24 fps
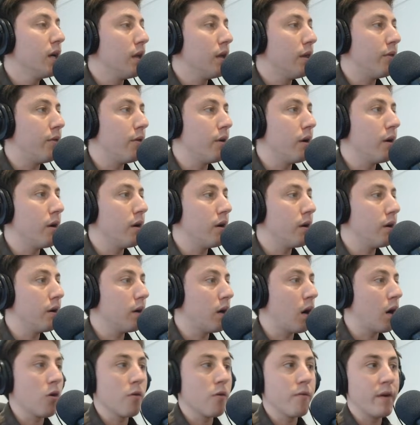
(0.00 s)
that
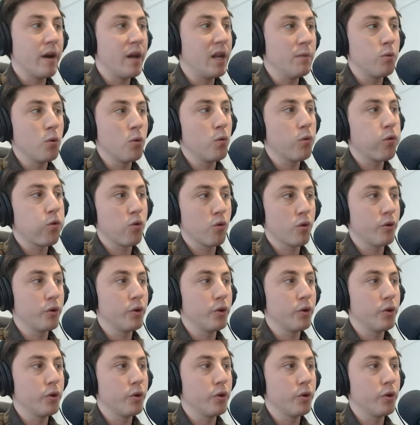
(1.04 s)
are available through